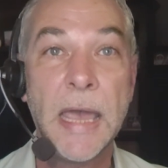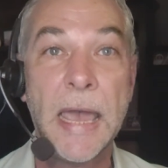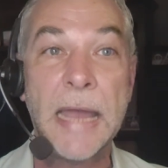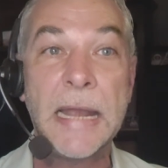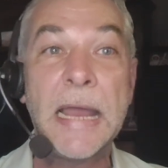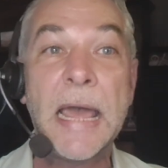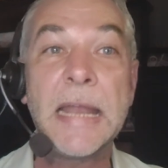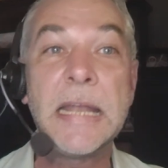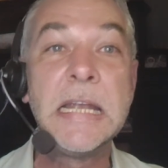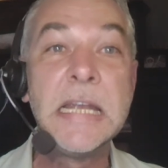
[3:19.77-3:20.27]

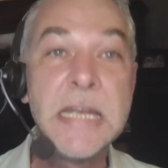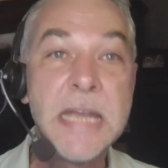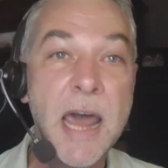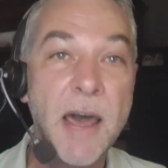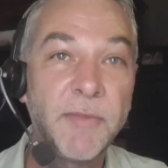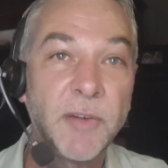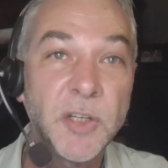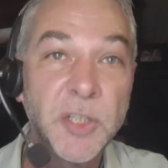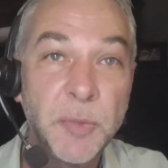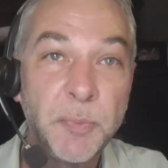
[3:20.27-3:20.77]
and had
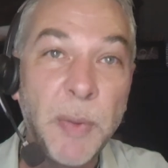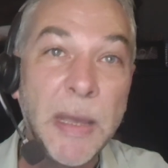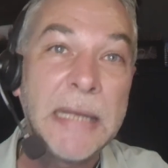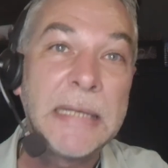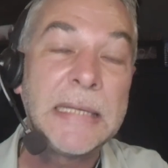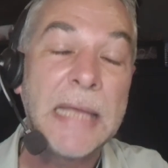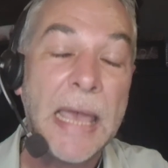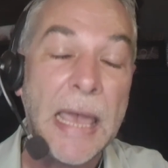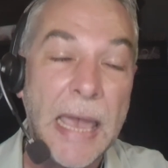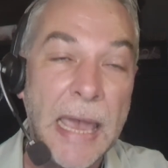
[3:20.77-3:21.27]
never
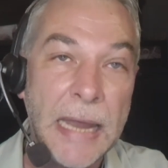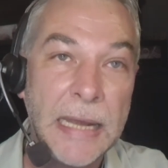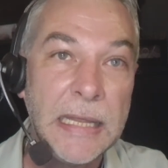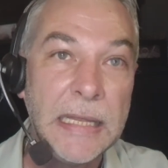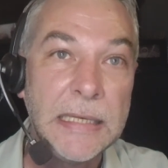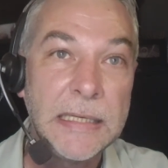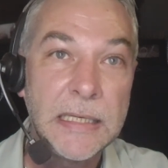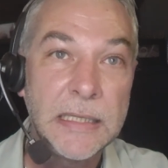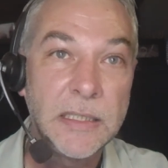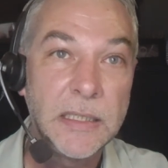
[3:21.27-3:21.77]
spent
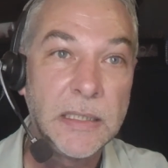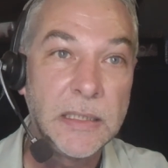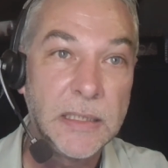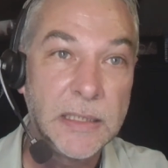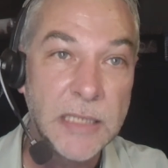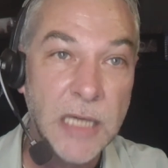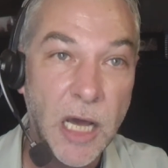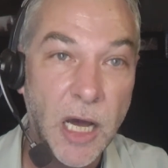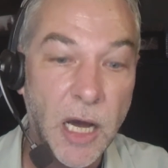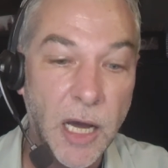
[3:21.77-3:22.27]
any
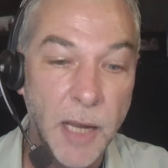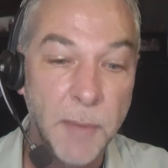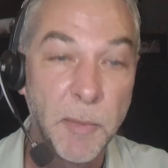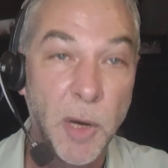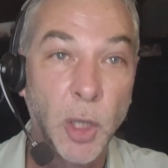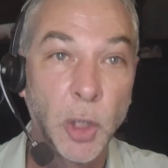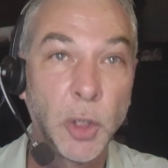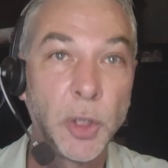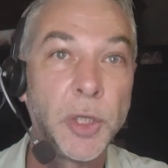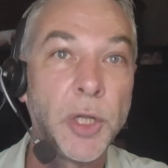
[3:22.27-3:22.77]
time
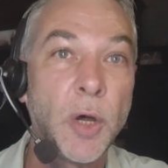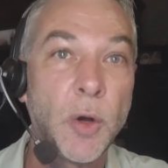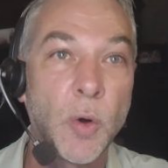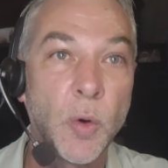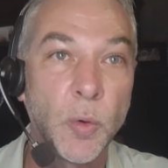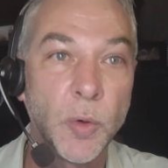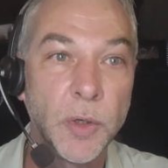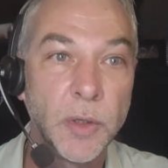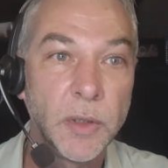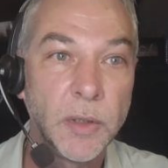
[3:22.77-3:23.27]

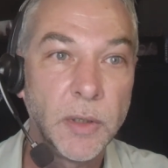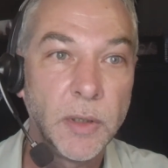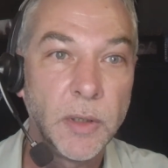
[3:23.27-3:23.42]
alone